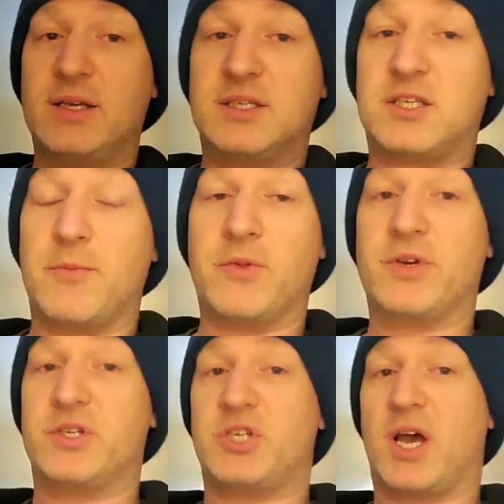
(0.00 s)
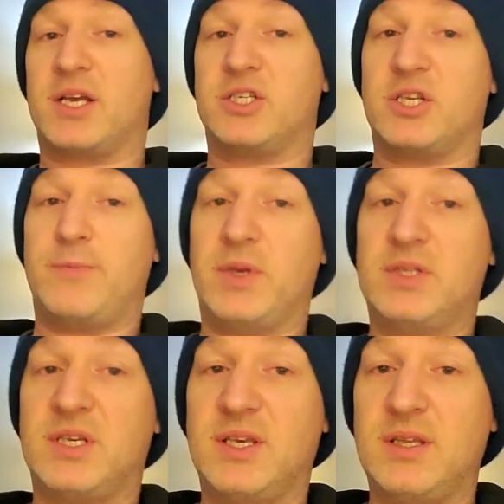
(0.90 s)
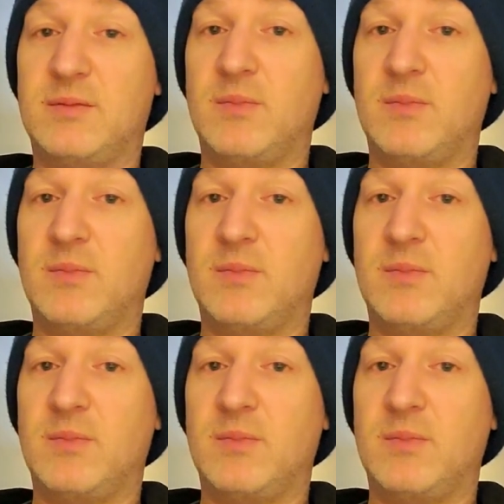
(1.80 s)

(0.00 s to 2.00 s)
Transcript: similar to Chat GPT.